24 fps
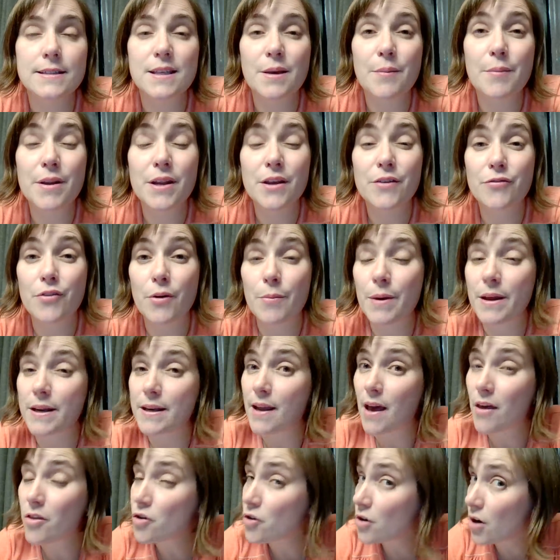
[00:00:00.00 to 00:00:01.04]
somebody from
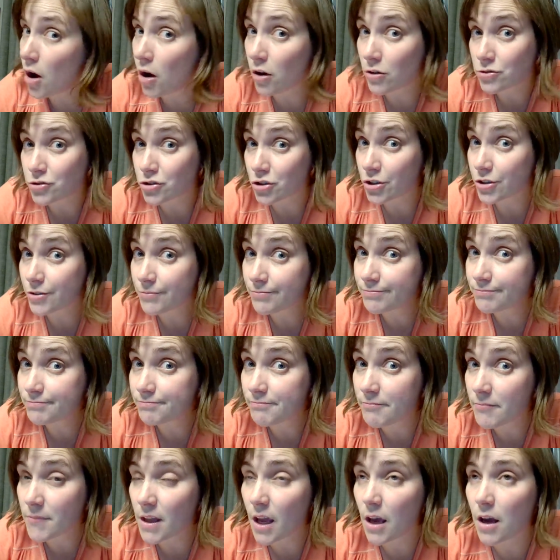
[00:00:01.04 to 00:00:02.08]
another culture,
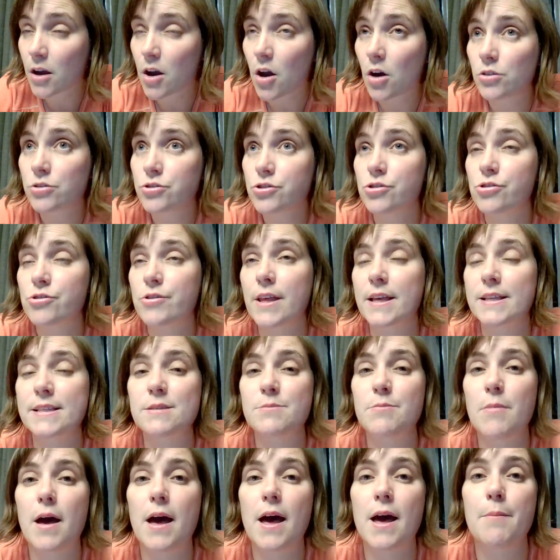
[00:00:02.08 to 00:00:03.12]
a culture
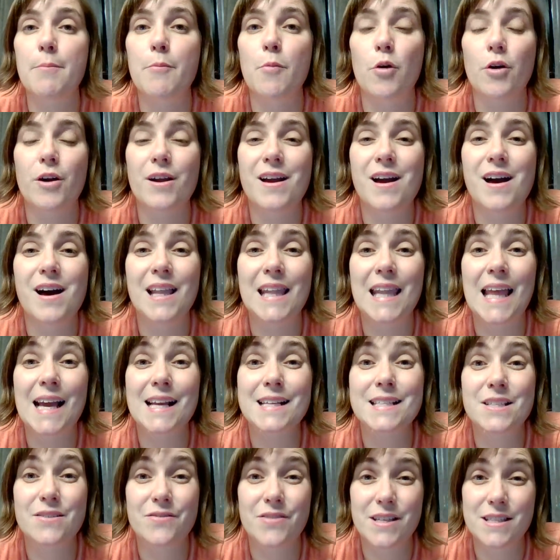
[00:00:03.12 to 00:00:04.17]
that's more
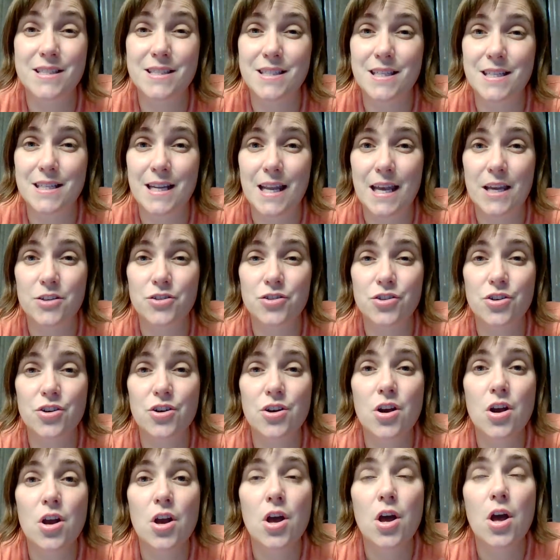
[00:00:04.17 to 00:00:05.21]
collectivist in
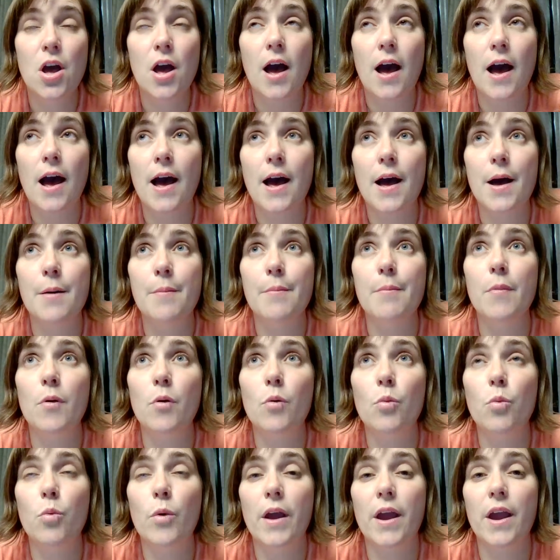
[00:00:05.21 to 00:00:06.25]
nature,
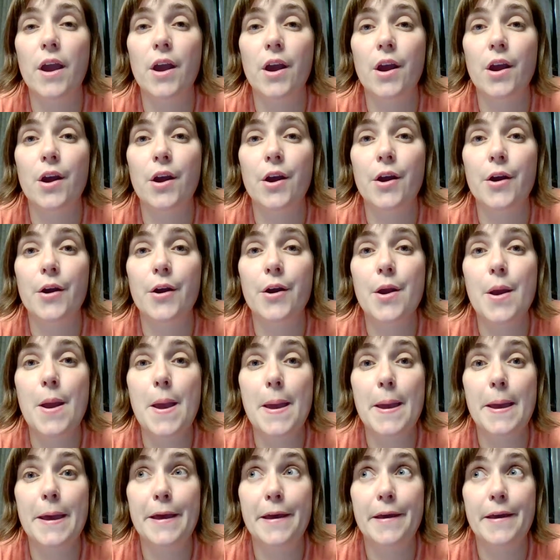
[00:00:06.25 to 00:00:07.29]
where
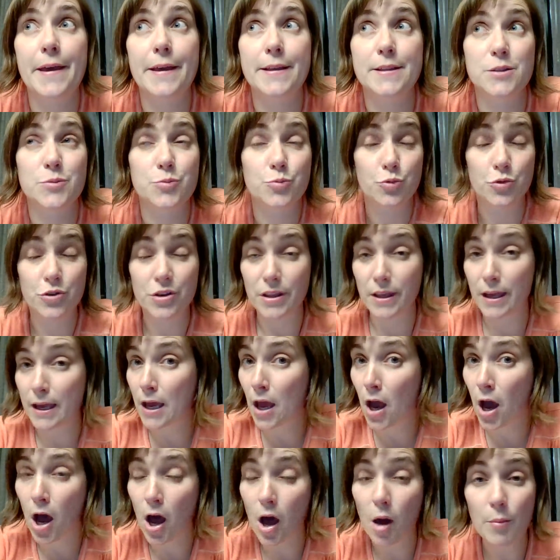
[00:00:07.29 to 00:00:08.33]
it's really
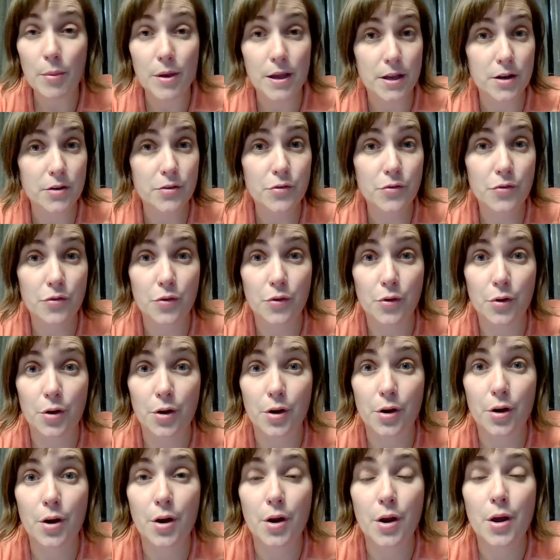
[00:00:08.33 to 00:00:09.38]
common
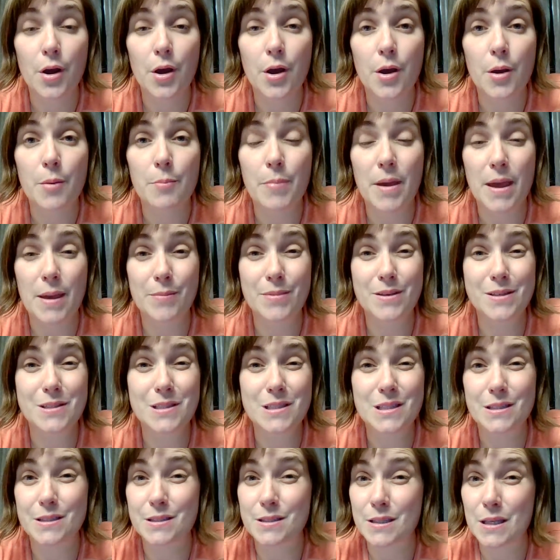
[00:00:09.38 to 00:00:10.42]
for
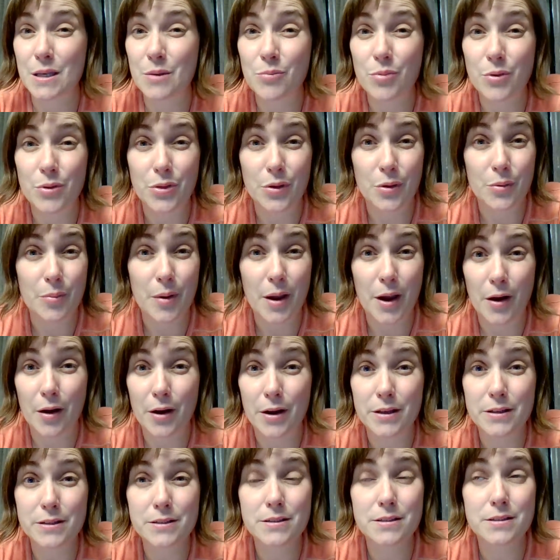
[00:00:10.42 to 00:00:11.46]
babies to sleep with their
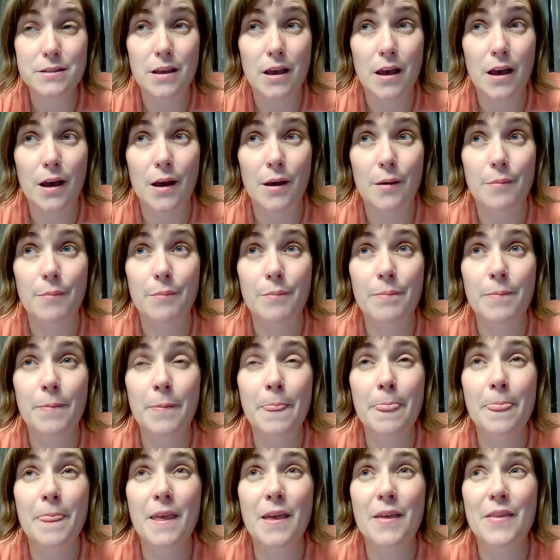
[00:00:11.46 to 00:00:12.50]
parents,
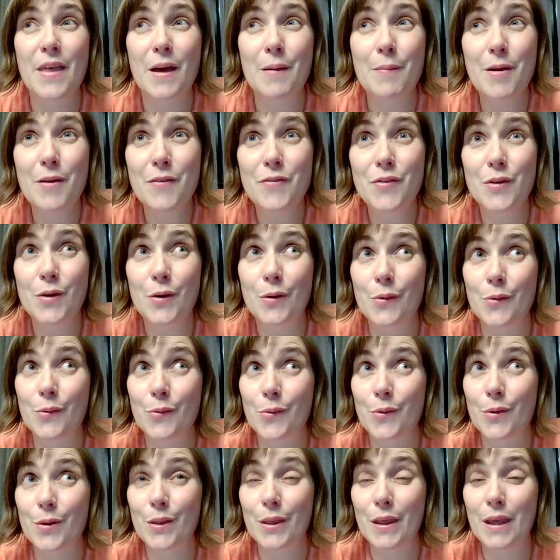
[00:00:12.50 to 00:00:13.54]
that might feel
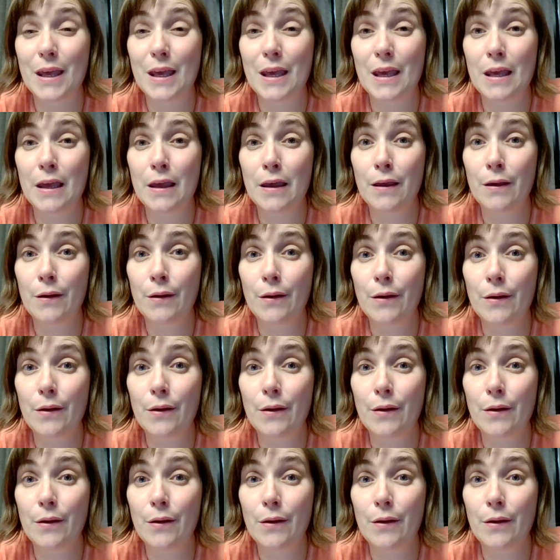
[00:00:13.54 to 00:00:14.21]
really